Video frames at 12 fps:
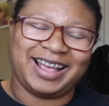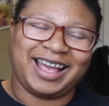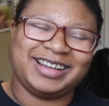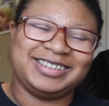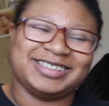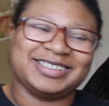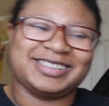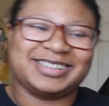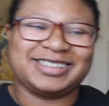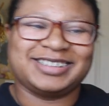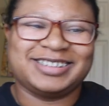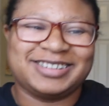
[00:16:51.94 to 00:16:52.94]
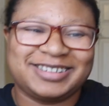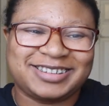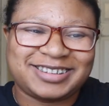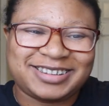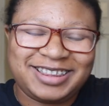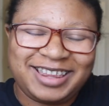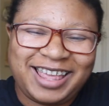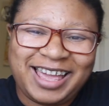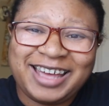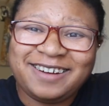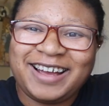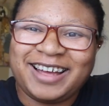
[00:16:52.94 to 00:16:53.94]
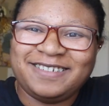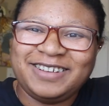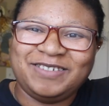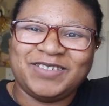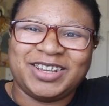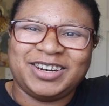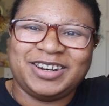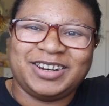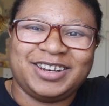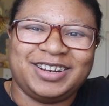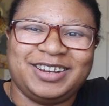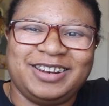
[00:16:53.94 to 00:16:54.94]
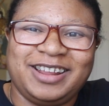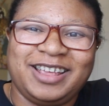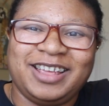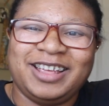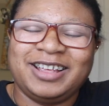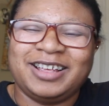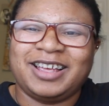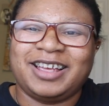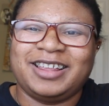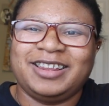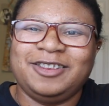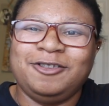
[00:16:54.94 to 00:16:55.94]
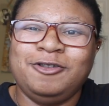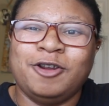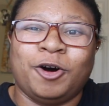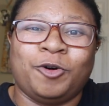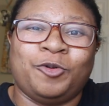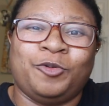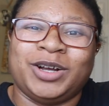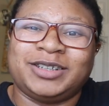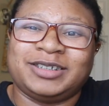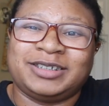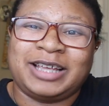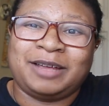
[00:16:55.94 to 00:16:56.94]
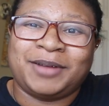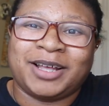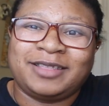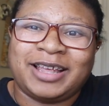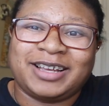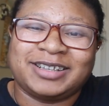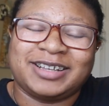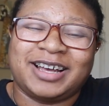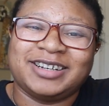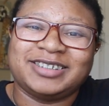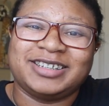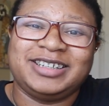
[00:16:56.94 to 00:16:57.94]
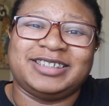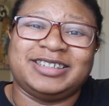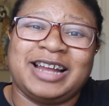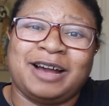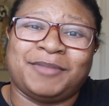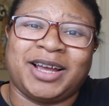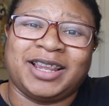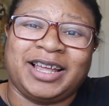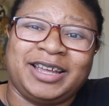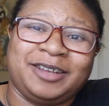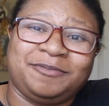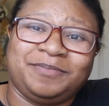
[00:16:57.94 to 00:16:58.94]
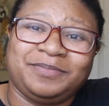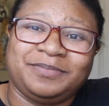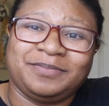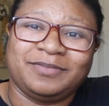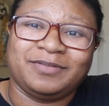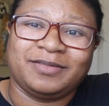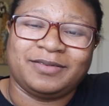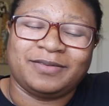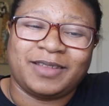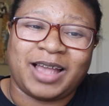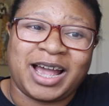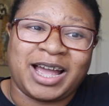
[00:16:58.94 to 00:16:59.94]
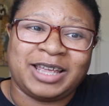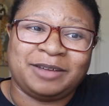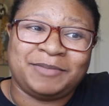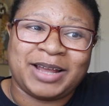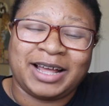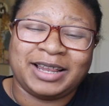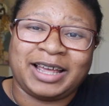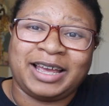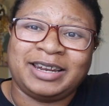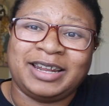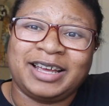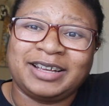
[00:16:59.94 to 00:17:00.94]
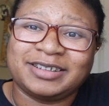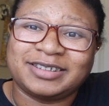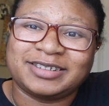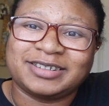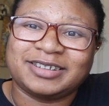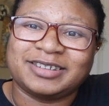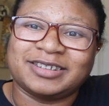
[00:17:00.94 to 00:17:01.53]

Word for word: I just I don't I don't even know what to say about that cuz honestly it's not my lane. I am not Latinx.